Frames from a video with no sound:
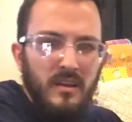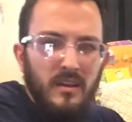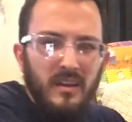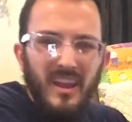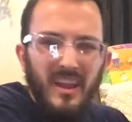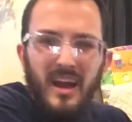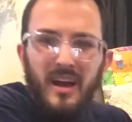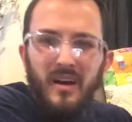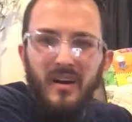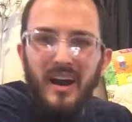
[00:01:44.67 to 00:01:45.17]

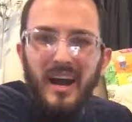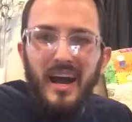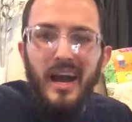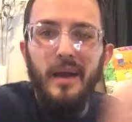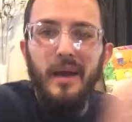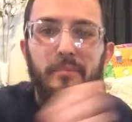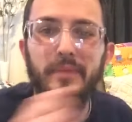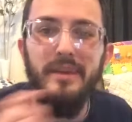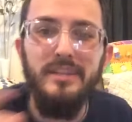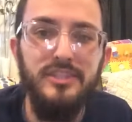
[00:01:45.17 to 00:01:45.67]
Now,
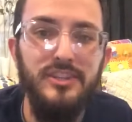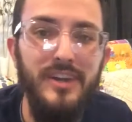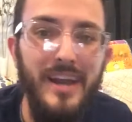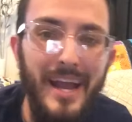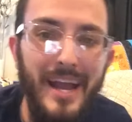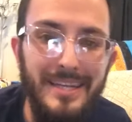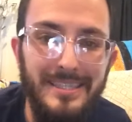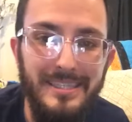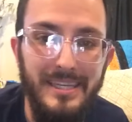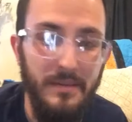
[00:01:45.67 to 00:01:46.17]
I bet you're
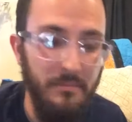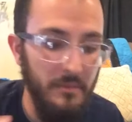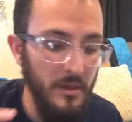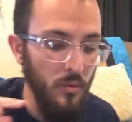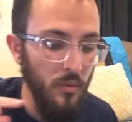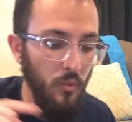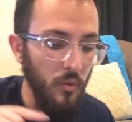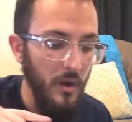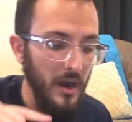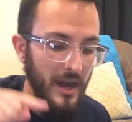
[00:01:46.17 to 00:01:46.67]
asking me
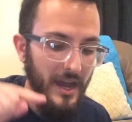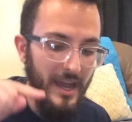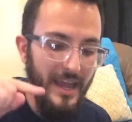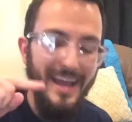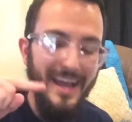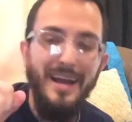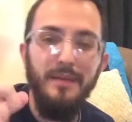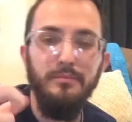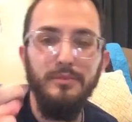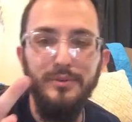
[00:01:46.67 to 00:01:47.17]
why
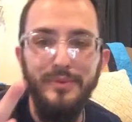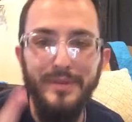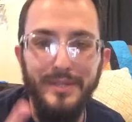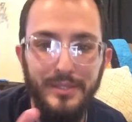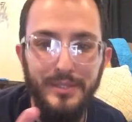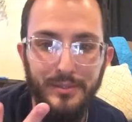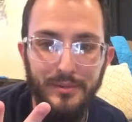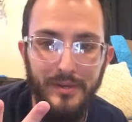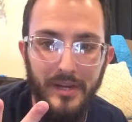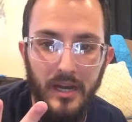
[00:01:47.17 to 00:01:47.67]
I'm doing
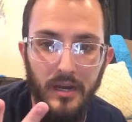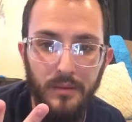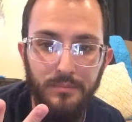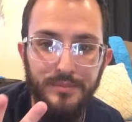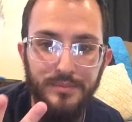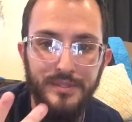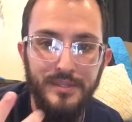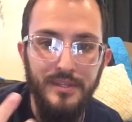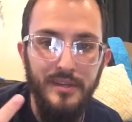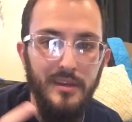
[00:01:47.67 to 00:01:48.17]
2
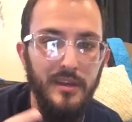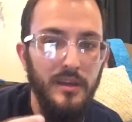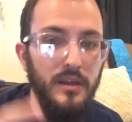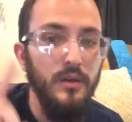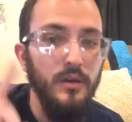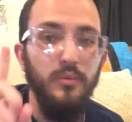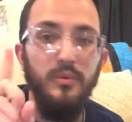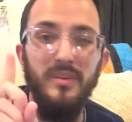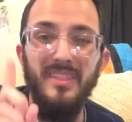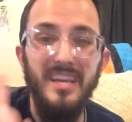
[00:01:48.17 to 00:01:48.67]
cups
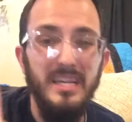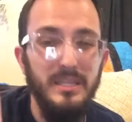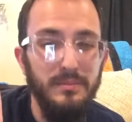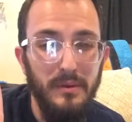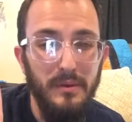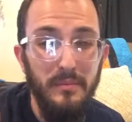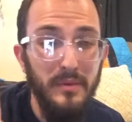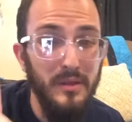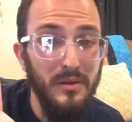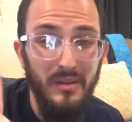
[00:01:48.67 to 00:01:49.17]
when the
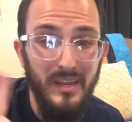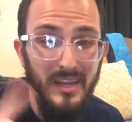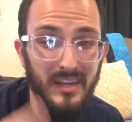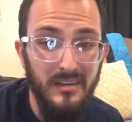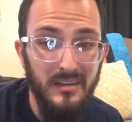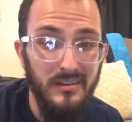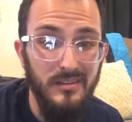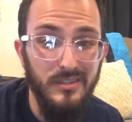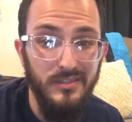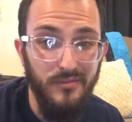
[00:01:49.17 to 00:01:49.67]
experiment only
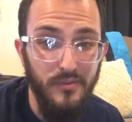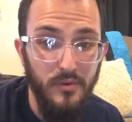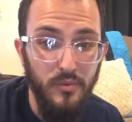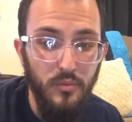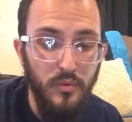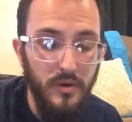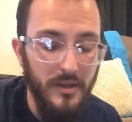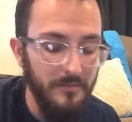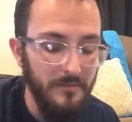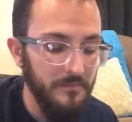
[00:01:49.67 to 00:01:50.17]
calls for
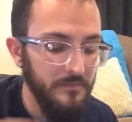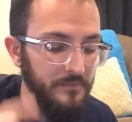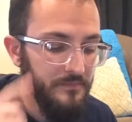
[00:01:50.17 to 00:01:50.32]
1.